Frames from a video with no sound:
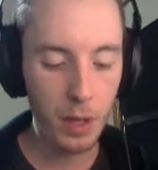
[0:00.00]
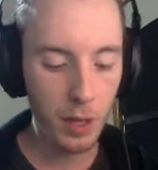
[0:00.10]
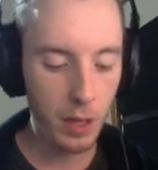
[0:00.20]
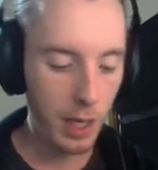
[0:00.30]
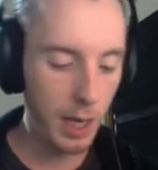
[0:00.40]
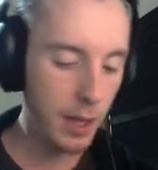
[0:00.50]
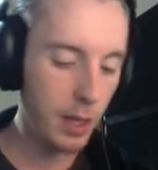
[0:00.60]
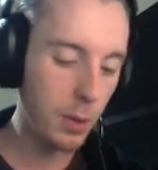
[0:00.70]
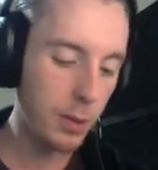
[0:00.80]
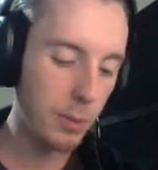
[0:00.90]
And then
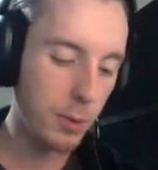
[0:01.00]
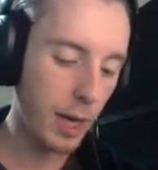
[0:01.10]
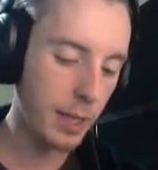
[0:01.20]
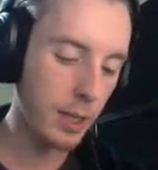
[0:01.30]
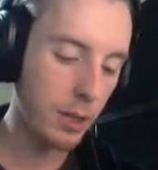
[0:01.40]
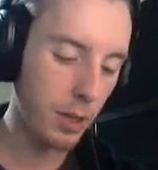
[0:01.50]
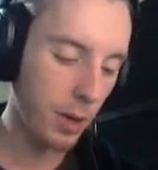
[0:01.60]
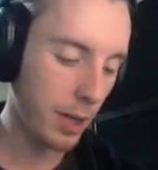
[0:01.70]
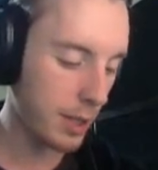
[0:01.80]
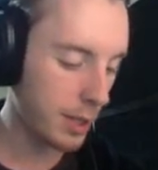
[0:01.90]
you subtract it
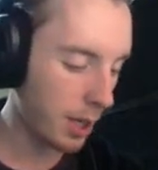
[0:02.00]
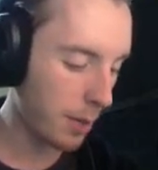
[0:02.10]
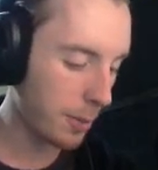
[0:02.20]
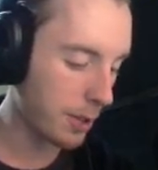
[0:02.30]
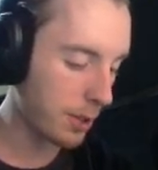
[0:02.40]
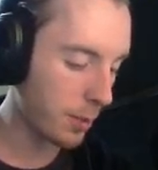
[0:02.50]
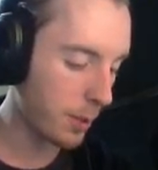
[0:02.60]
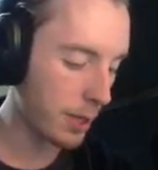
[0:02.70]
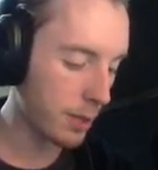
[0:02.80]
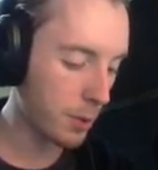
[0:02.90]
across the top. And so when I
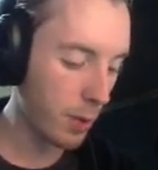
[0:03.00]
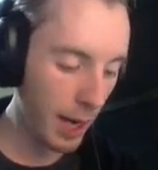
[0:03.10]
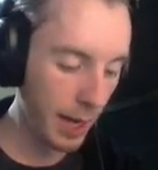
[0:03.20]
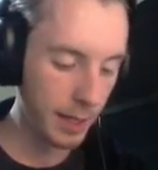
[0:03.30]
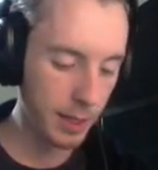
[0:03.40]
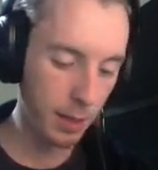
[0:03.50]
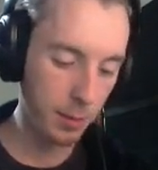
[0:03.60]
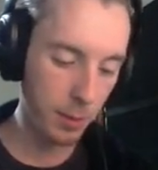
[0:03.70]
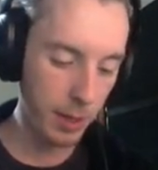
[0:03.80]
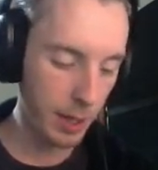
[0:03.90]
subtract, I'm
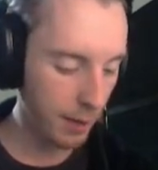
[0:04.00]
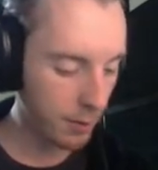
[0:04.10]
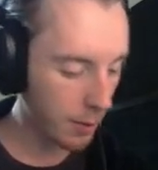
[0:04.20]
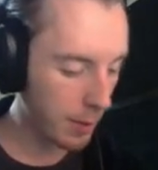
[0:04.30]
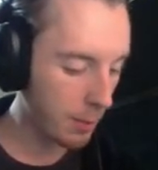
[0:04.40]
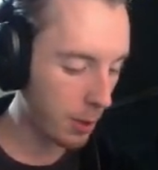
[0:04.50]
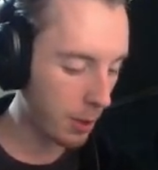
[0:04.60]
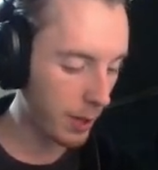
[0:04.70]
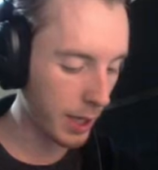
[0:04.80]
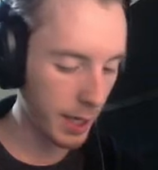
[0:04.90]
going to have to remember
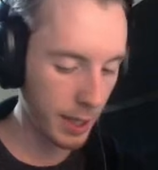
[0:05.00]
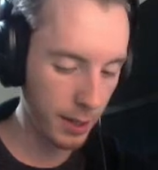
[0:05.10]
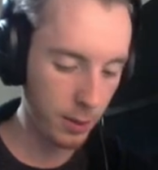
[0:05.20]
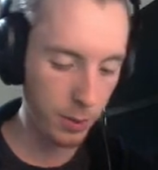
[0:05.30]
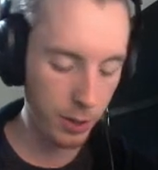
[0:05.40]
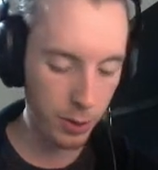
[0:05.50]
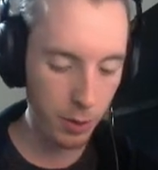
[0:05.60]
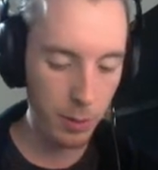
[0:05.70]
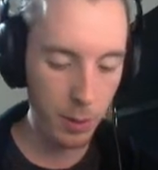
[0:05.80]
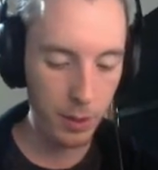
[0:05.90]
that I need to
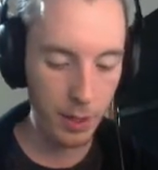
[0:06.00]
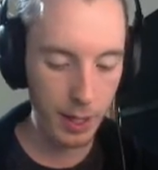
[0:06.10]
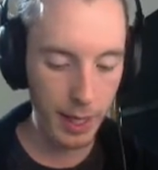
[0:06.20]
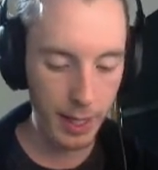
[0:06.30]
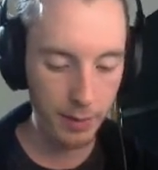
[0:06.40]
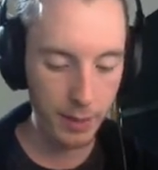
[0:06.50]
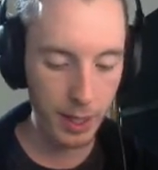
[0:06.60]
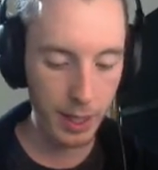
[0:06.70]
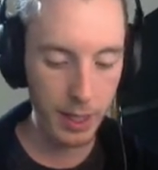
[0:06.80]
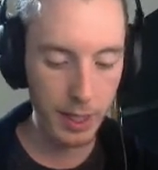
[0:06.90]
distribute the negative
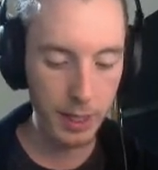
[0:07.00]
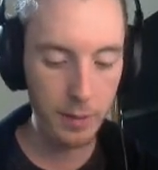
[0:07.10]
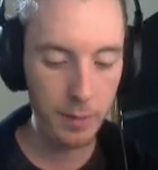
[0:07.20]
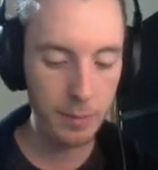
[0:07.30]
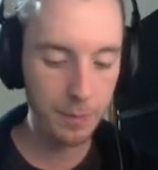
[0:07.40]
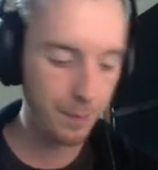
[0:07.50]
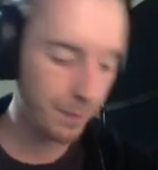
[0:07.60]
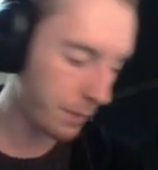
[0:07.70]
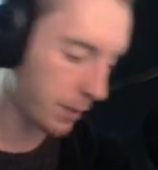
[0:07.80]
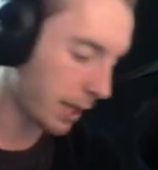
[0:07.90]
sign in.
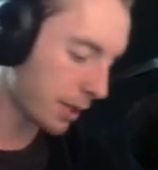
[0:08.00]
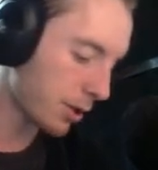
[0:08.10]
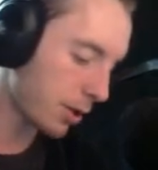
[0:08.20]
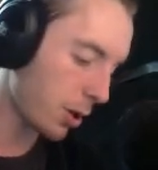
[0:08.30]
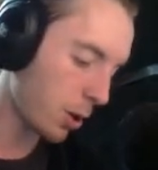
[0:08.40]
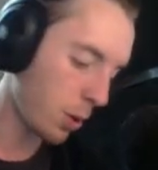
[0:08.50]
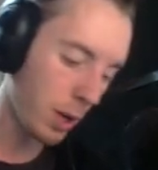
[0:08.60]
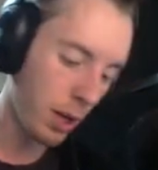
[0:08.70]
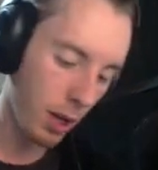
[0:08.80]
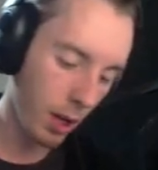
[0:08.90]
And so
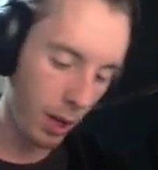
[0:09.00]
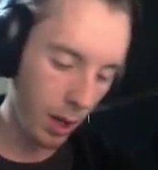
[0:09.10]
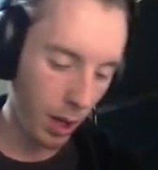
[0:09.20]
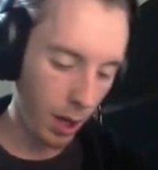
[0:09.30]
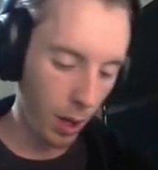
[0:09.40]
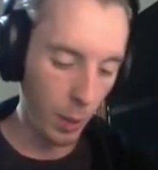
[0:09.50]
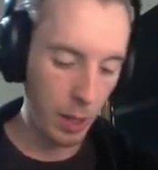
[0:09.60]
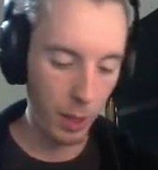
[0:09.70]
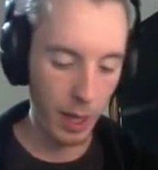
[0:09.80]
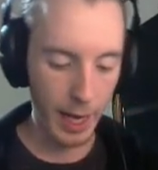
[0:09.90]
we
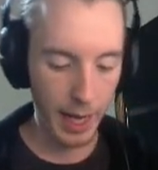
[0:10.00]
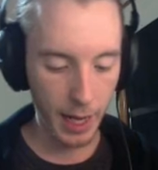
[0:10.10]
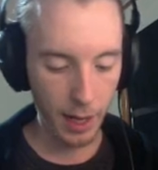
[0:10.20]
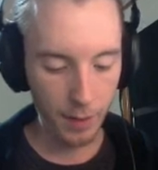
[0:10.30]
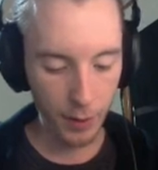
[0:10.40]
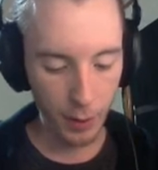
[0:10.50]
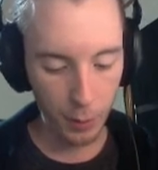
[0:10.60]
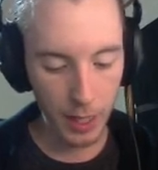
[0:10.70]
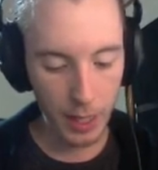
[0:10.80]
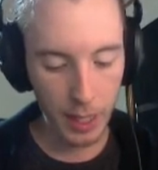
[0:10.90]
will have
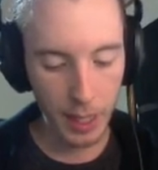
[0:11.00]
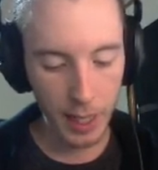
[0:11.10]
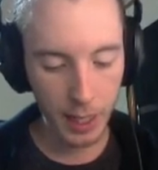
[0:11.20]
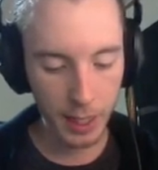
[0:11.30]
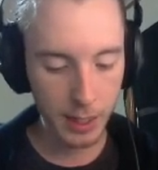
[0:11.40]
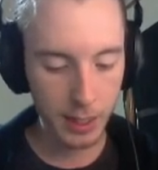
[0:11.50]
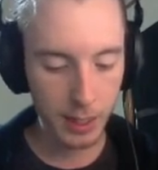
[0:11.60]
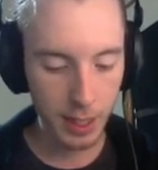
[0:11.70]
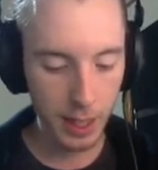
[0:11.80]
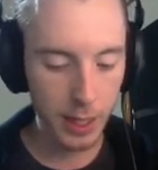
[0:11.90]
3x,
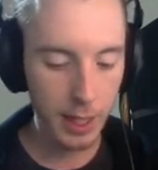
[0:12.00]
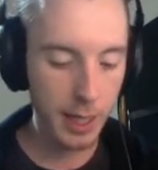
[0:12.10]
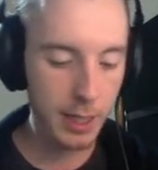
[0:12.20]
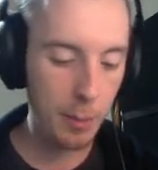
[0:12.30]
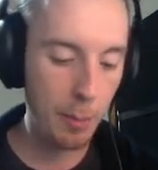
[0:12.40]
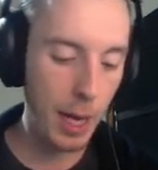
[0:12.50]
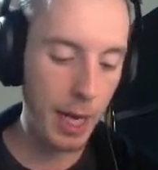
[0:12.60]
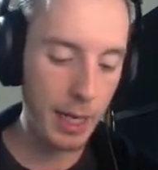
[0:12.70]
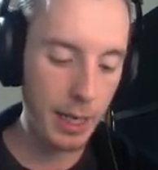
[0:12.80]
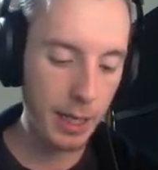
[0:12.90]
and then that's
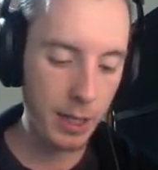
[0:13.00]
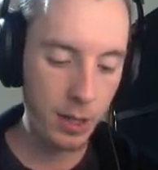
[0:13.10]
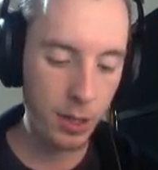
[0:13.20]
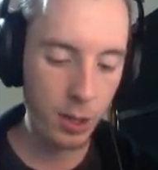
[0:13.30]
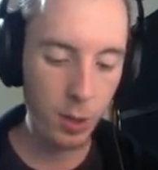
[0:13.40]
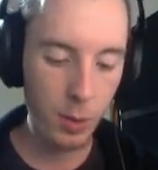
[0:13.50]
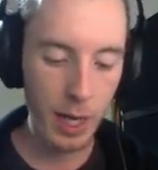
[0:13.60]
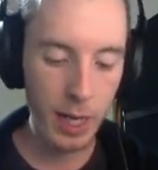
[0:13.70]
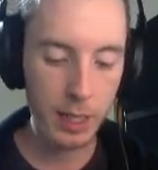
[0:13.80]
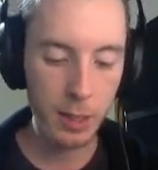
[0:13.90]
minus
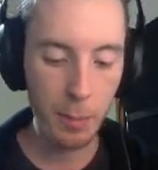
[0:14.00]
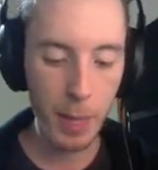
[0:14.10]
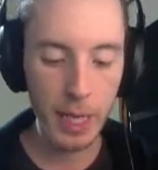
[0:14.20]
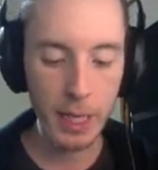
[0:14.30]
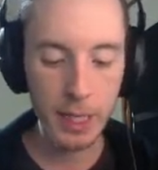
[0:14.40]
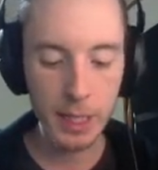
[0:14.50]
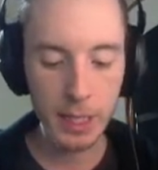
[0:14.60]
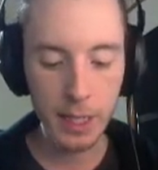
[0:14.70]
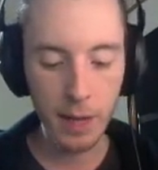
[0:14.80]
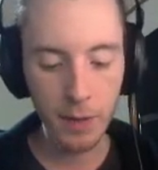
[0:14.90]
2x minus
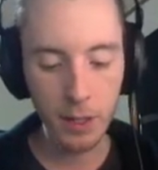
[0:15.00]
7